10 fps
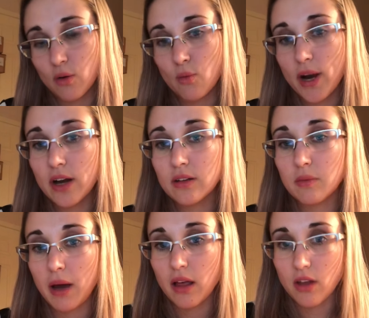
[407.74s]
where the
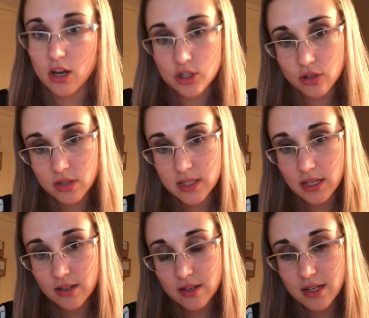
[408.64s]
biological
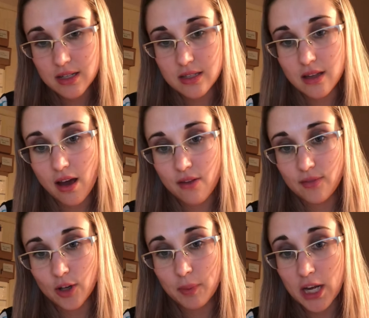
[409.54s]
standard is
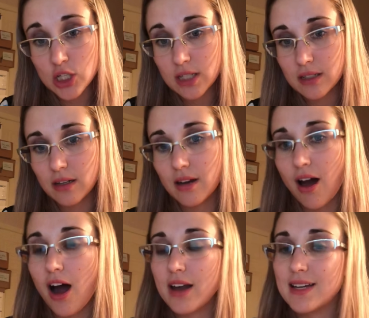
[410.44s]
of your patient,
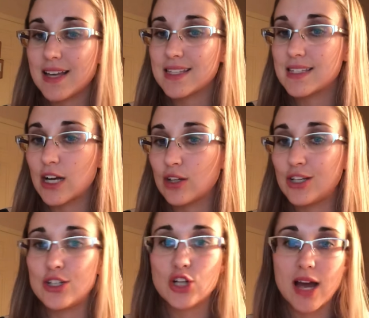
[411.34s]
not
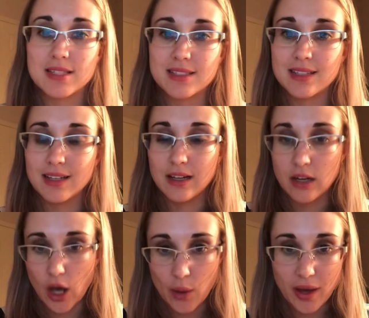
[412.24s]
necessarily just,
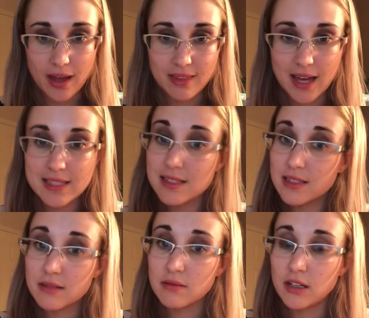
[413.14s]
okay,
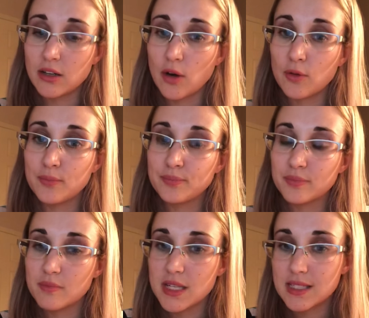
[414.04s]
that's,
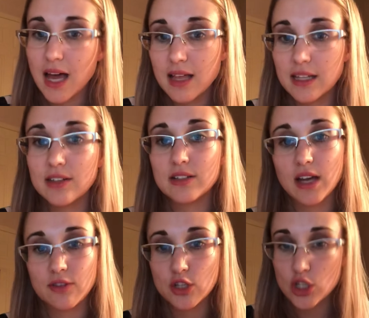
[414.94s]
Miss Sally
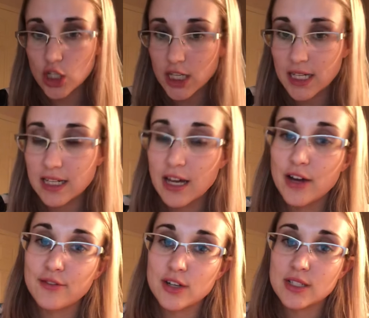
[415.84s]
down the street
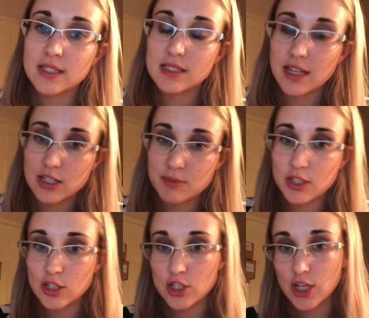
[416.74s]
versus there's
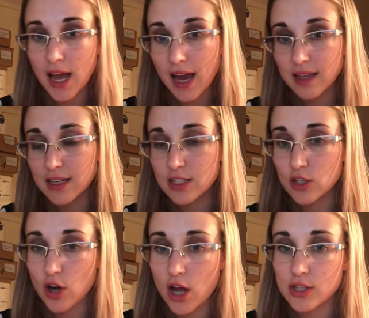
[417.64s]
Mr. Jack that's
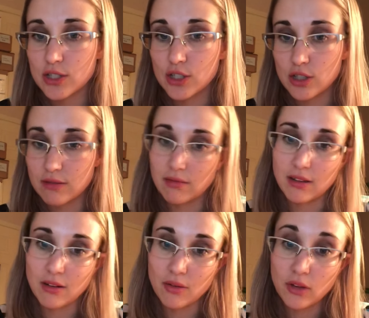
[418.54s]
across,
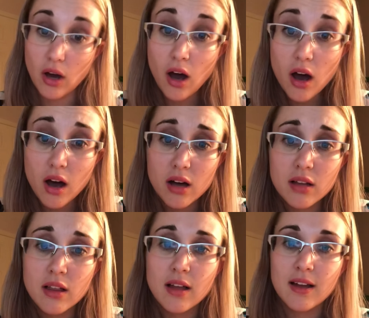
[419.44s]
the
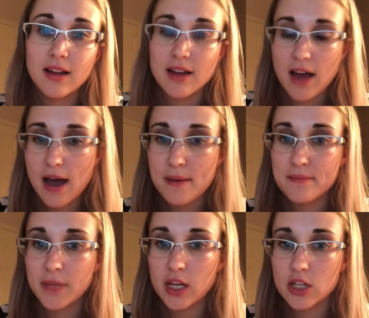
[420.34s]
hall.
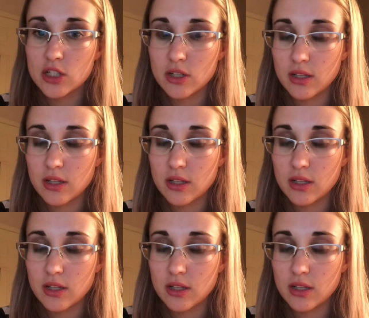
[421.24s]
Making sure